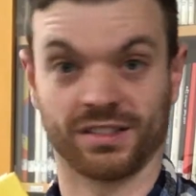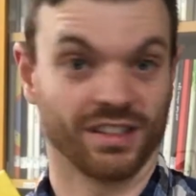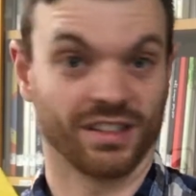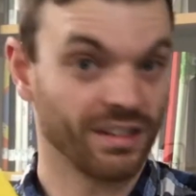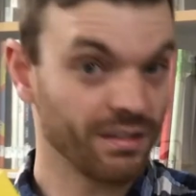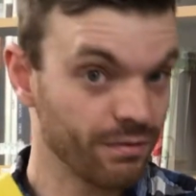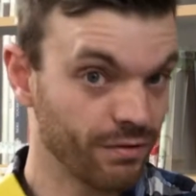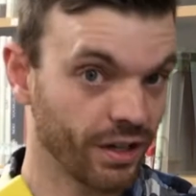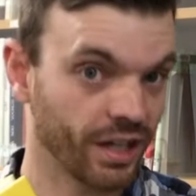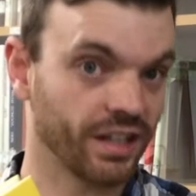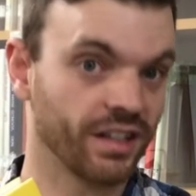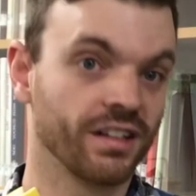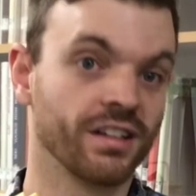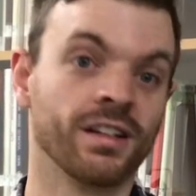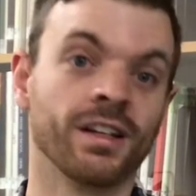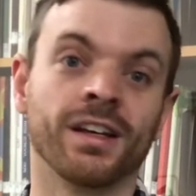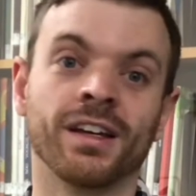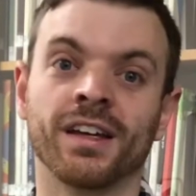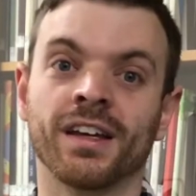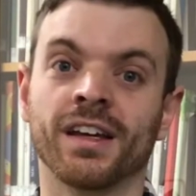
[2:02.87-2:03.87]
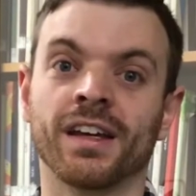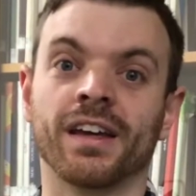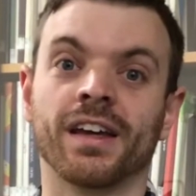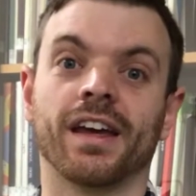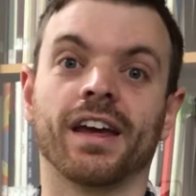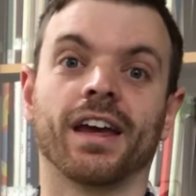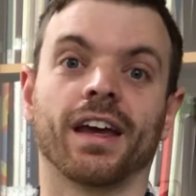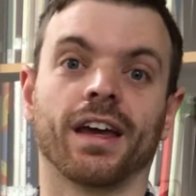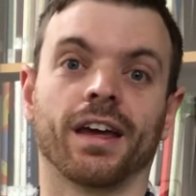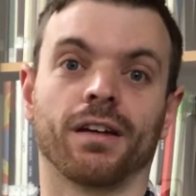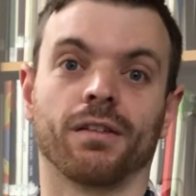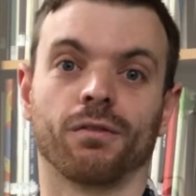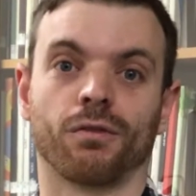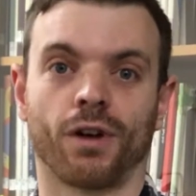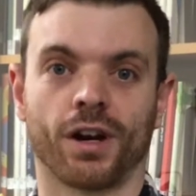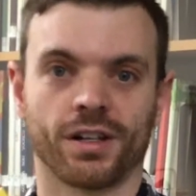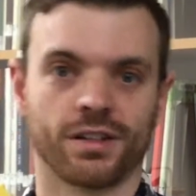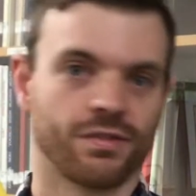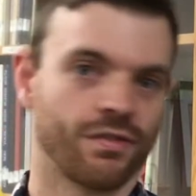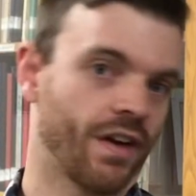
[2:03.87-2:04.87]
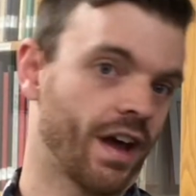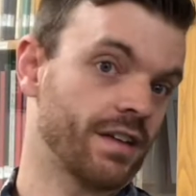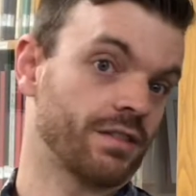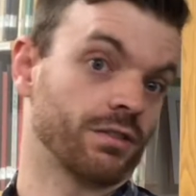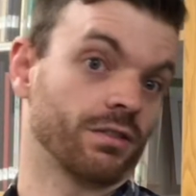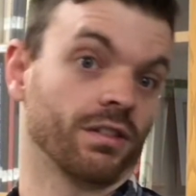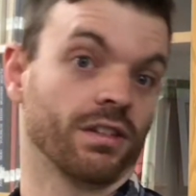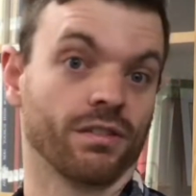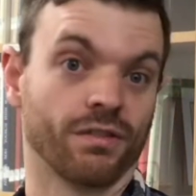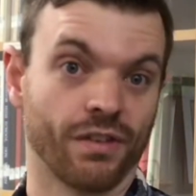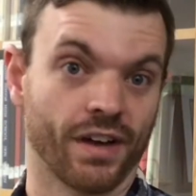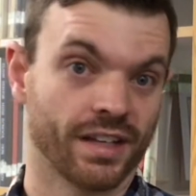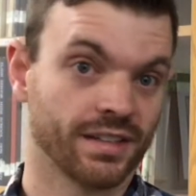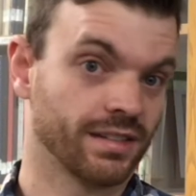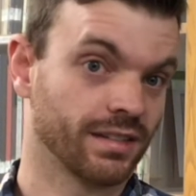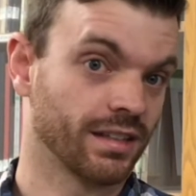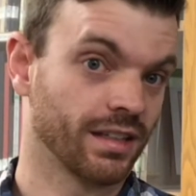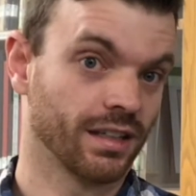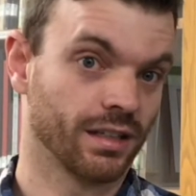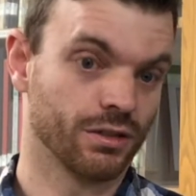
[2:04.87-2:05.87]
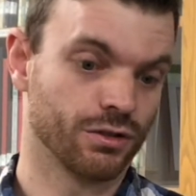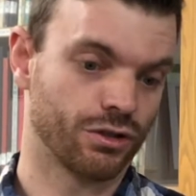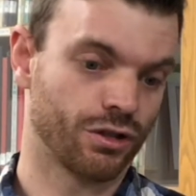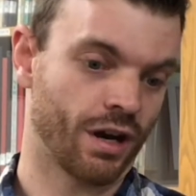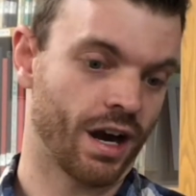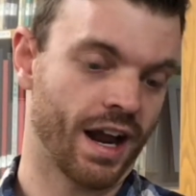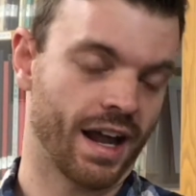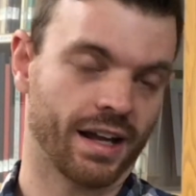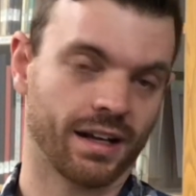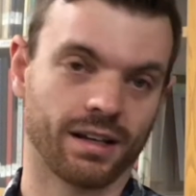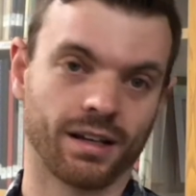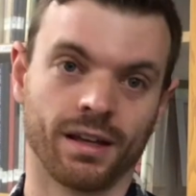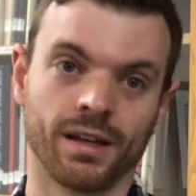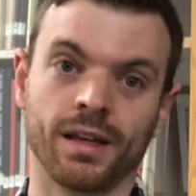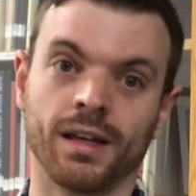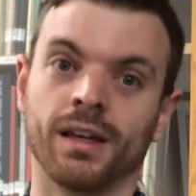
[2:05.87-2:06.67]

uninvited and runs faster than the fastest kid in track.